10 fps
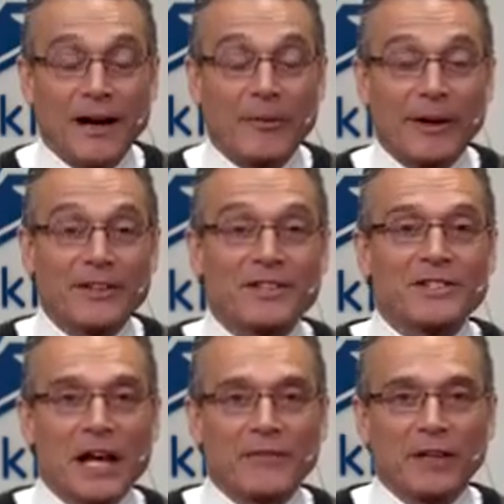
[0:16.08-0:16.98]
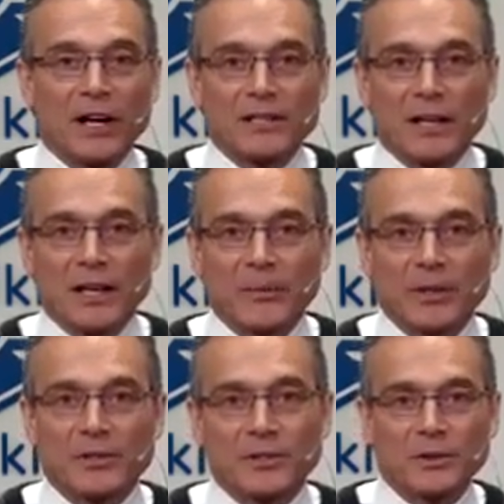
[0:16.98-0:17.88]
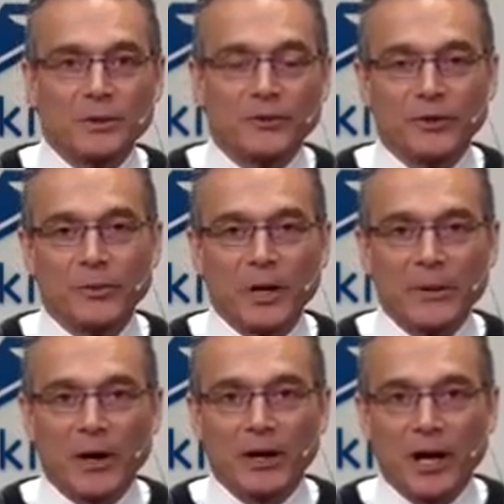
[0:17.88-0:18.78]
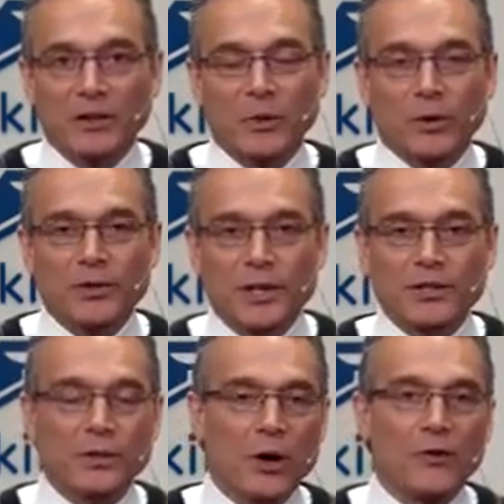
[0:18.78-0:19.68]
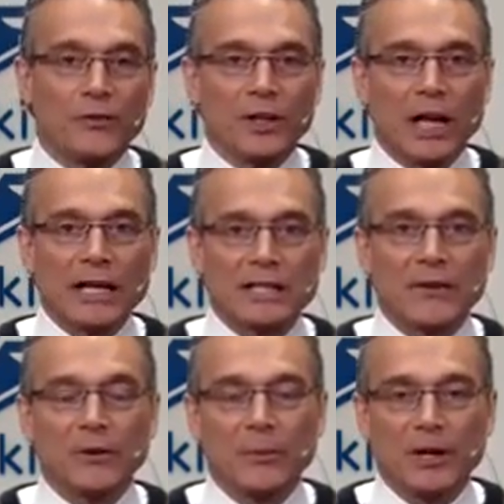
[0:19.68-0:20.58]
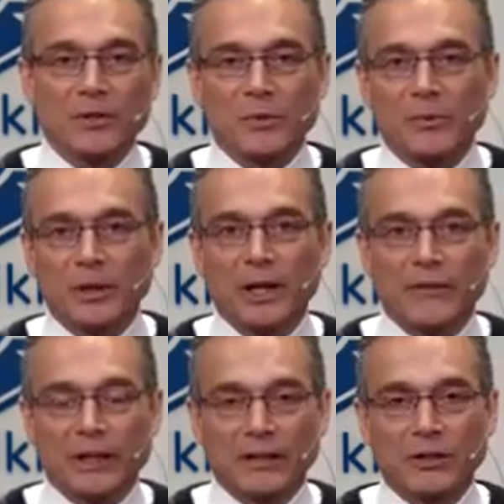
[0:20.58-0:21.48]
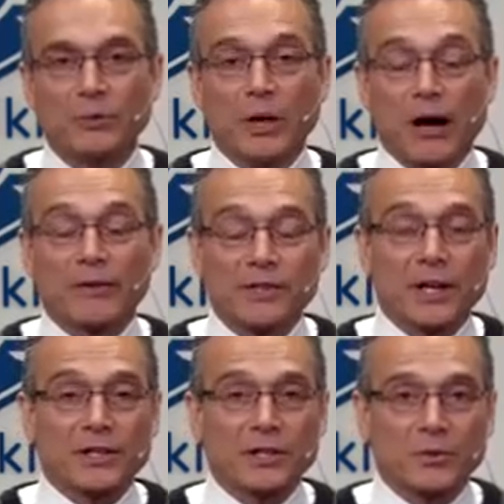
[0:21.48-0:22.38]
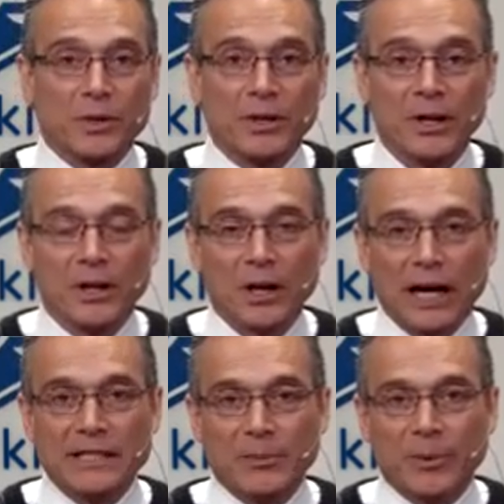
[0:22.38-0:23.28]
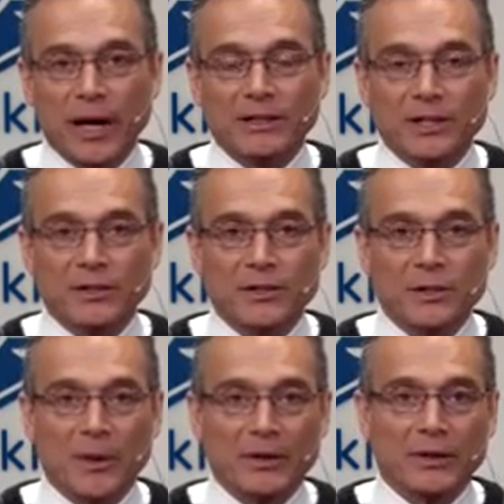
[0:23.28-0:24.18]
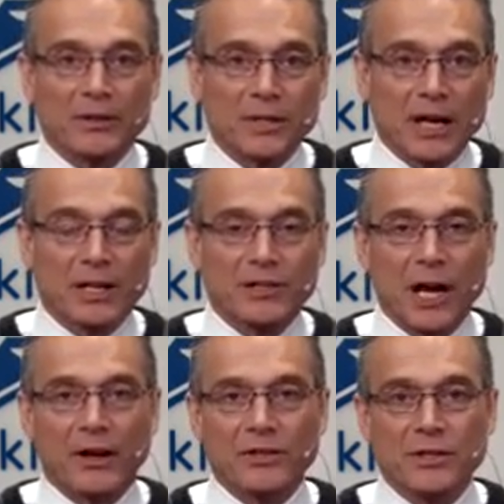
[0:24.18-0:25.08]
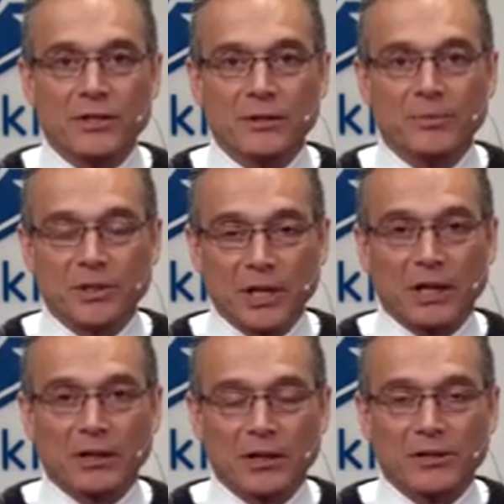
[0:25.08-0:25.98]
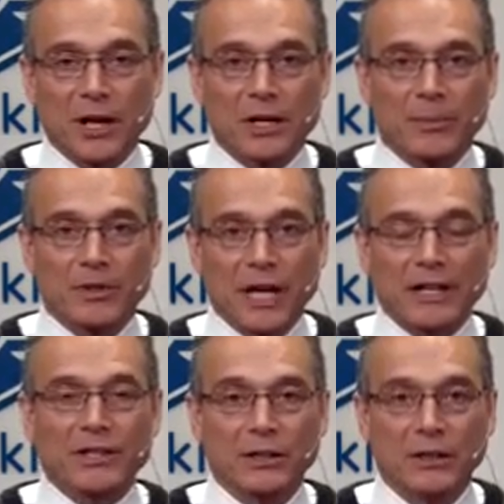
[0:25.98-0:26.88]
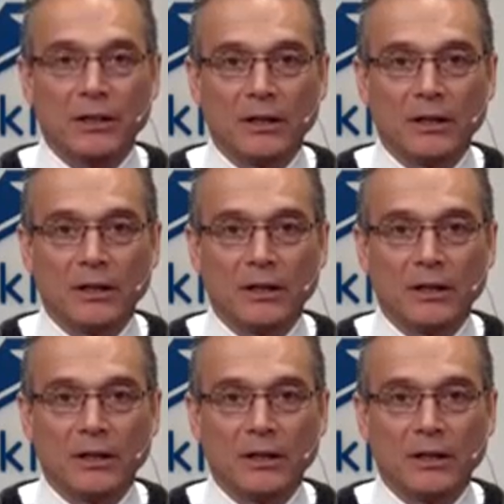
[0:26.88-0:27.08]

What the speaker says: everybody, this is Dave Vellante coming to you from Wikibon headquarters. As you know, for the last several months we've been having CUBEconversations with IT practitioners about their data challenges and particularly their data protection